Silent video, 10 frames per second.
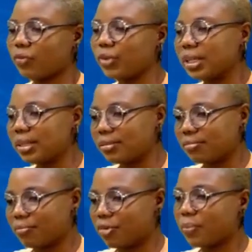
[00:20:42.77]
We need
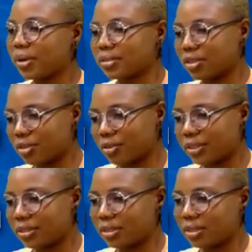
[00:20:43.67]
proper
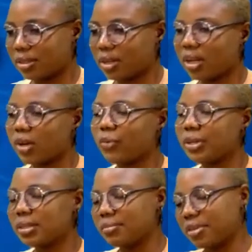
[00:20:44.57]
security.
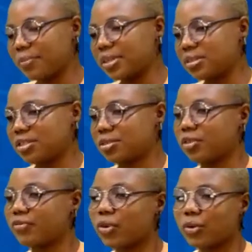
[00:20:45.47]
We need the
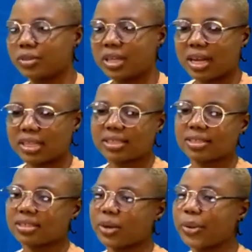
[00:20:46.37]
implementation of all the
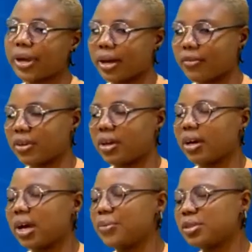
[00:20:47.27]
ideas that we have.
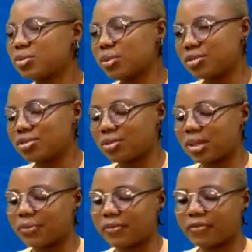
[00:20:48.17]
And we need to ensure
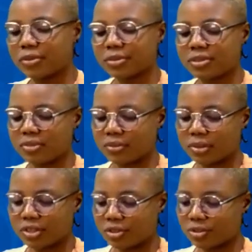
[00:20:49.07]
that we follow these
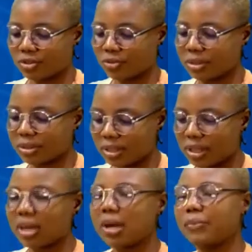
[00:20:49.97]
regulations
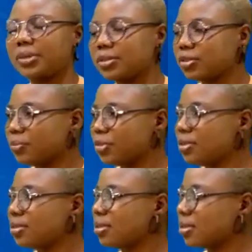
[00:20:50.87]
strictly. We need
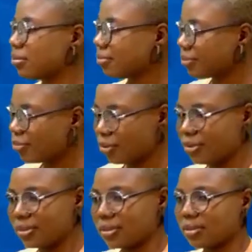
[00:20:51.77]
community
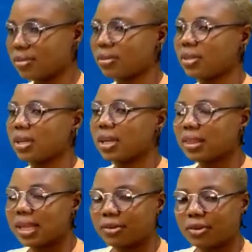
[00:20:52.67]
policing.
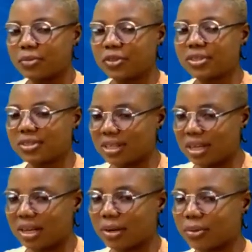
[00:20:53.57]
That community
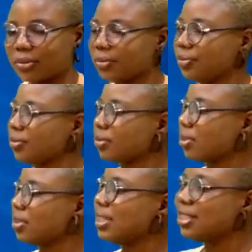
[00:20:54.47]
now, they